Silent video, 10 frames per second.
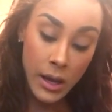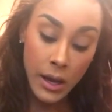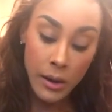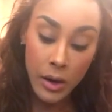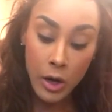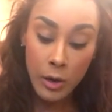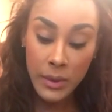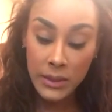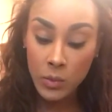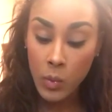uh,
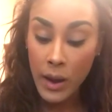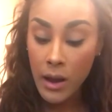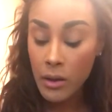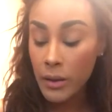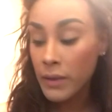herb as well.